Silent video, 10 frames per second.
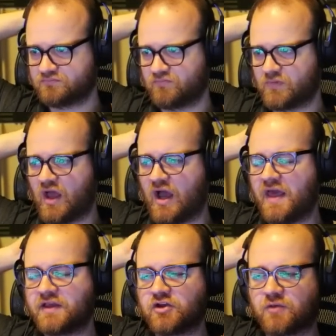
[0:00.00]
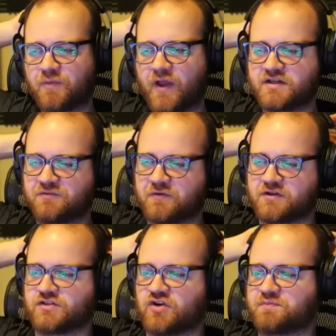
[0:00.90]
I think you could play a different
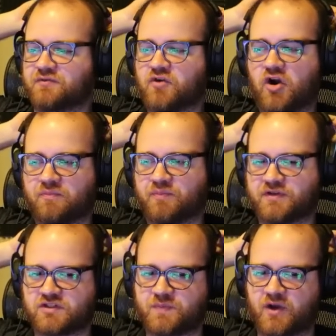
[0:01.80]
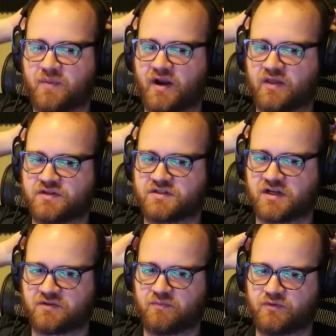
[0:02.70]
Disruptive card in place of Spider-Man in this deck
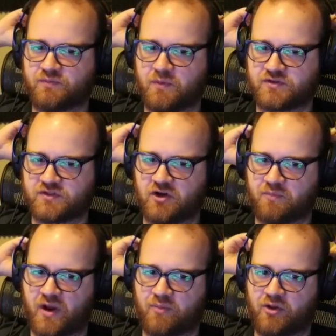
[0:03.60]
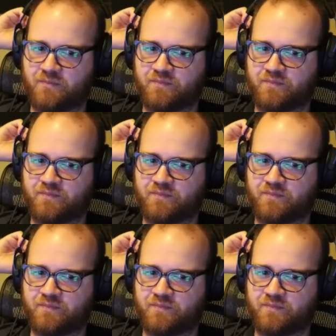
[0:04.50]
with mostly no problem.